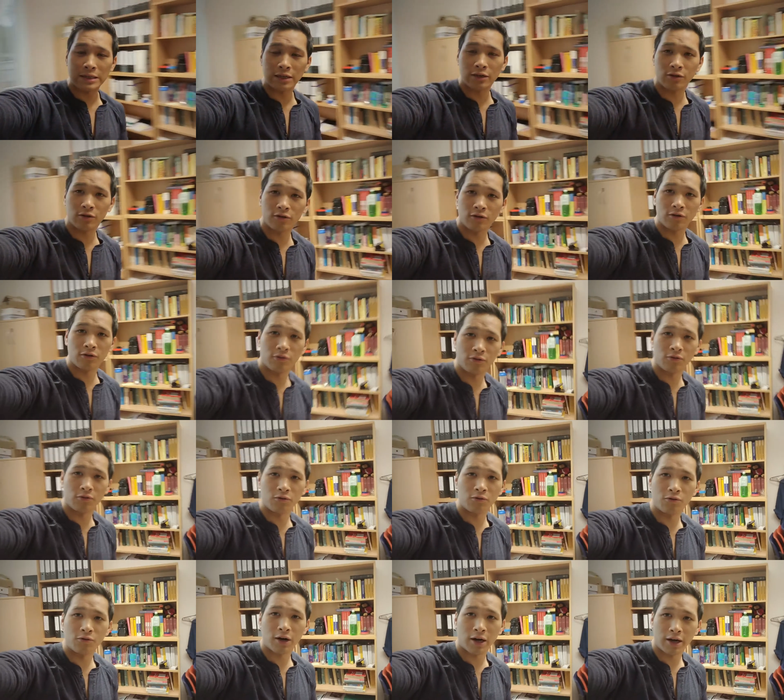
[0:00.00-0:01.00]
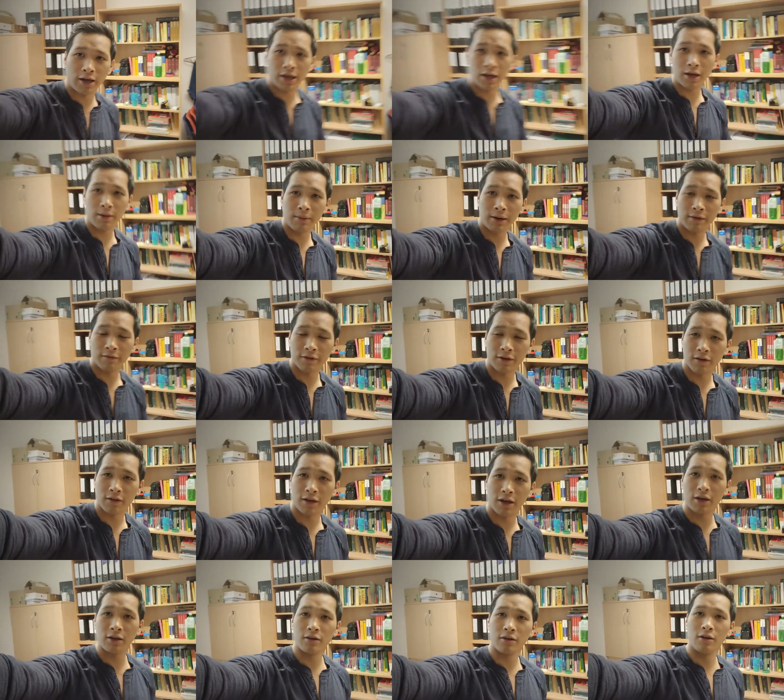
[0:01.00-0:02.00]
tell you who I am. I've done
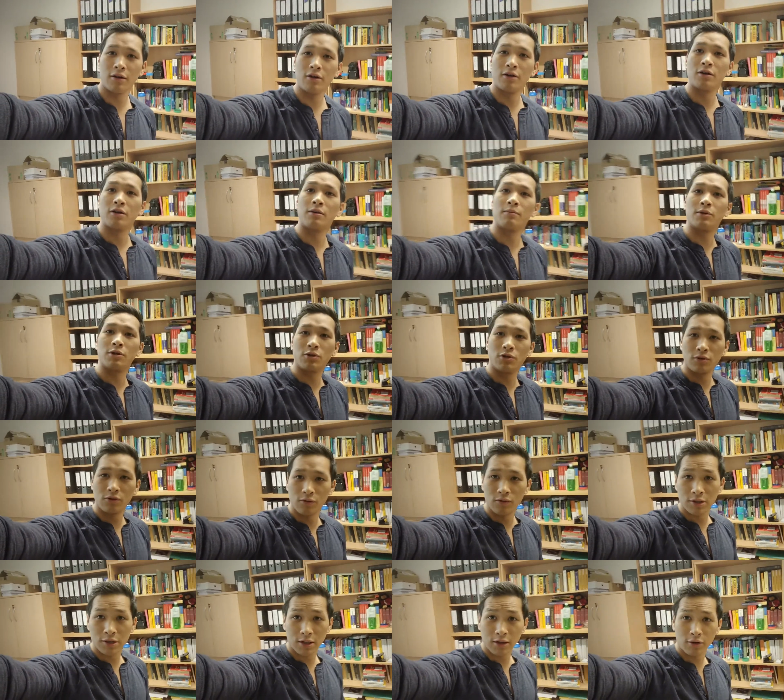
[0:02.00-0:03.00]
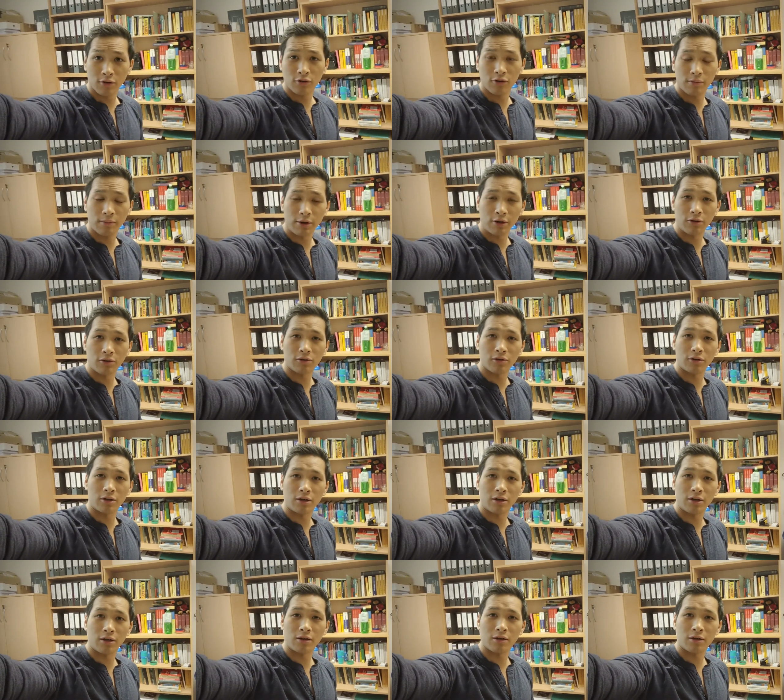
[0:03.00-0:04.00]
that. Number two, tell you about
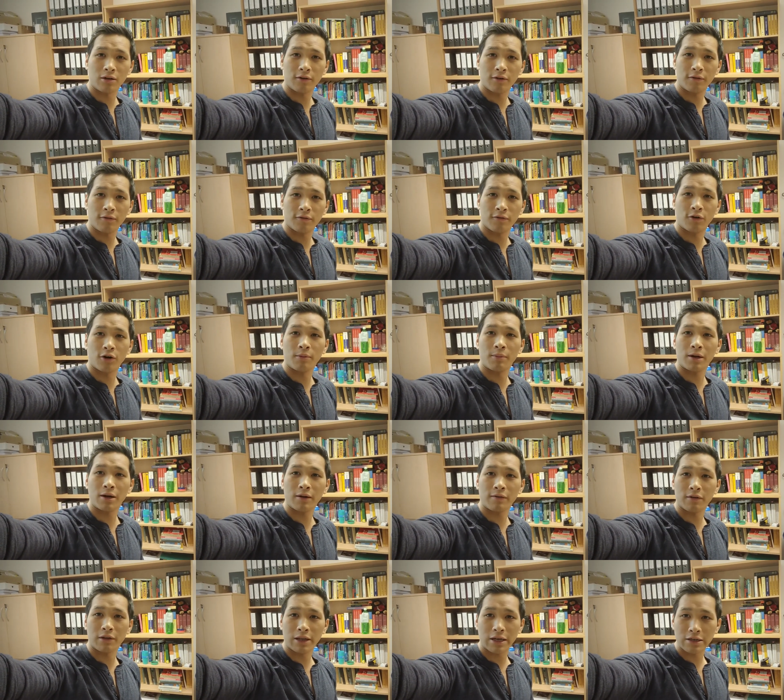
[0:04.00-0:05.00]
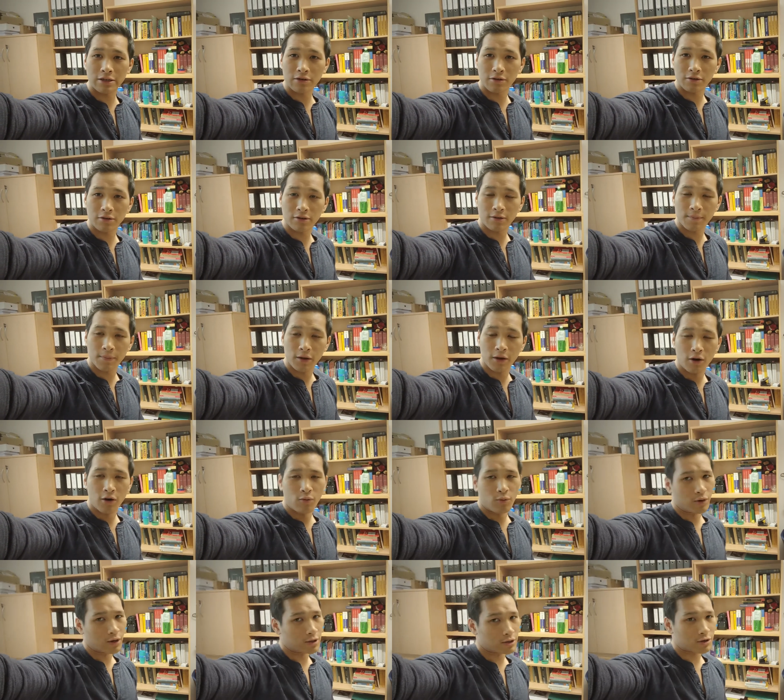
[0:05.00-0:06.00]
the format of the lectures.
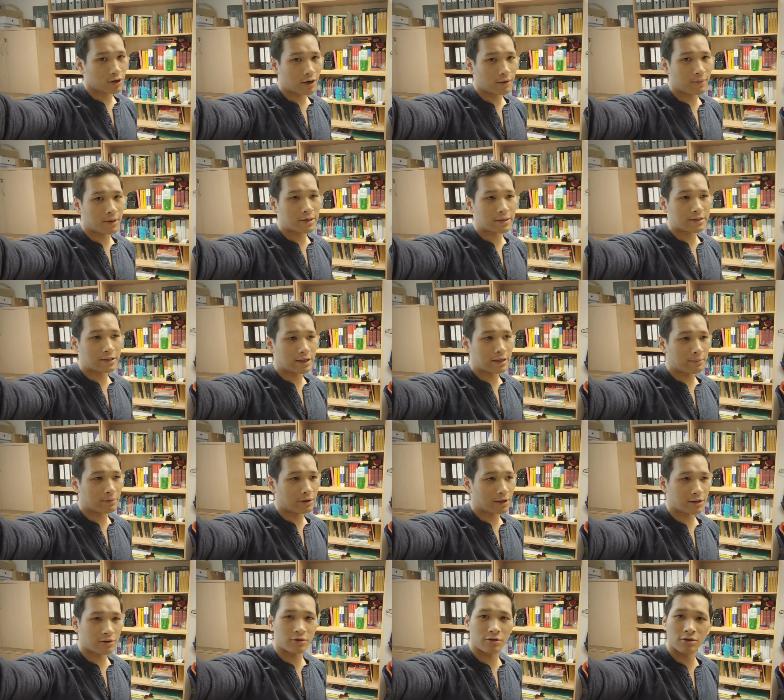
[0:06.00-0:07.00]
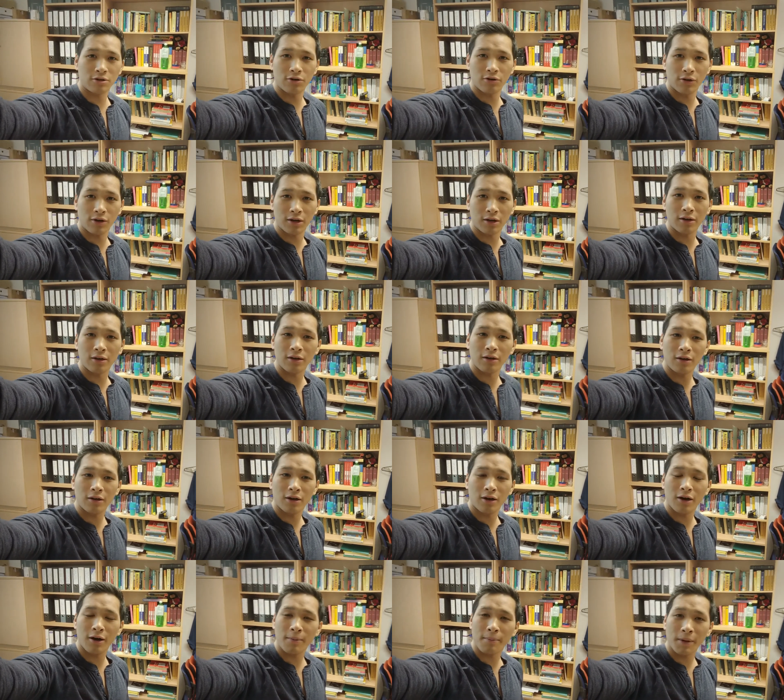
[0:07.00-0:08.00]
We're going to try our best to keep the lectures going
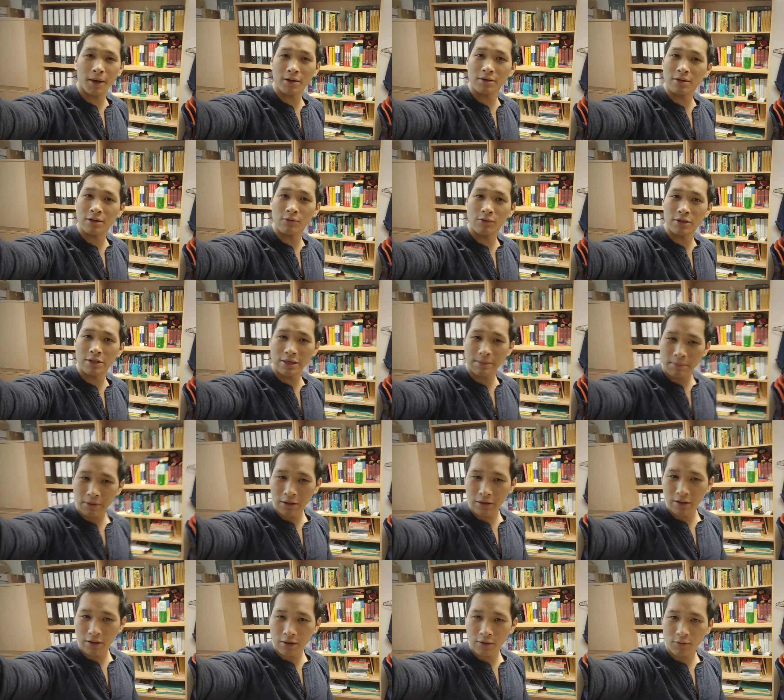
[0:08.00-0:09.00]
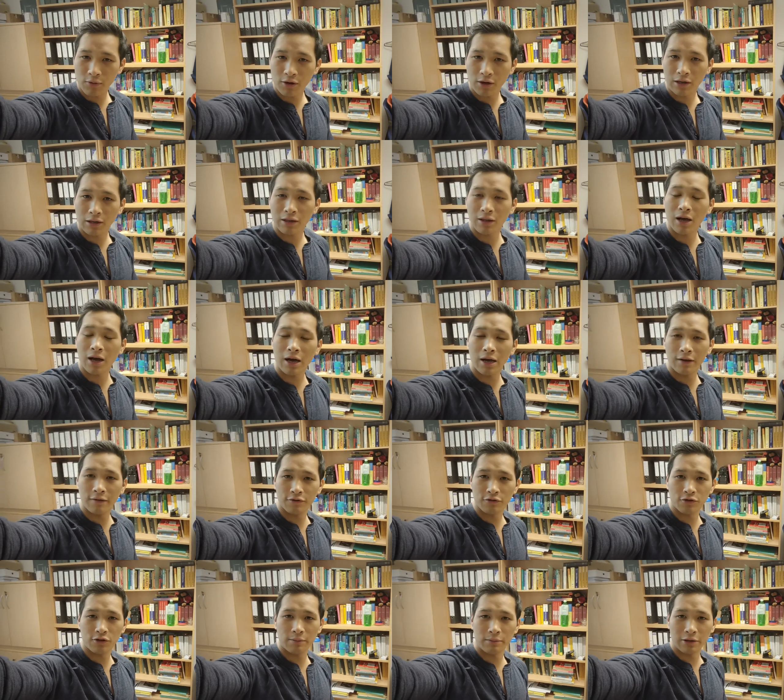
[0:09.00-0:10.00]
as they would typically. We're going to
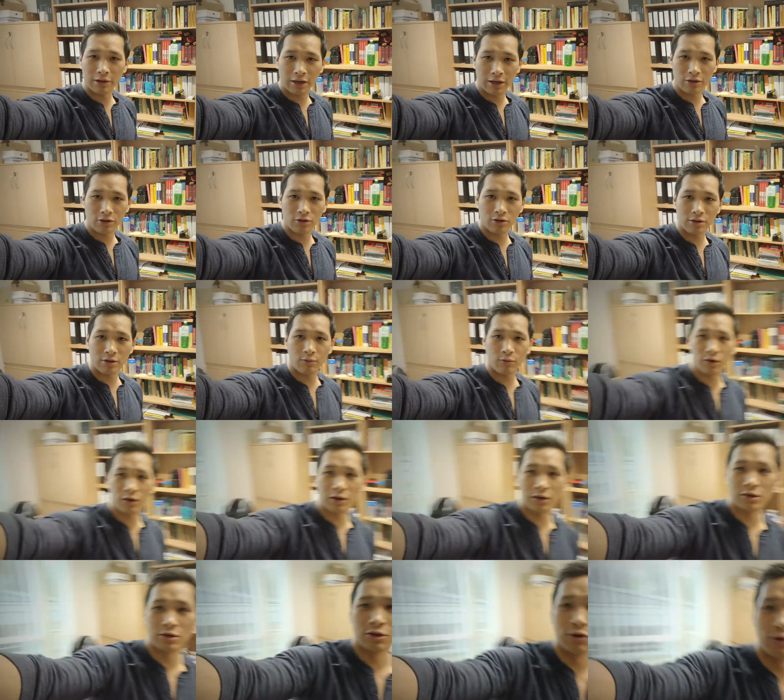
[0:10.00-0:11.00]
live stream the lectures, and we're going to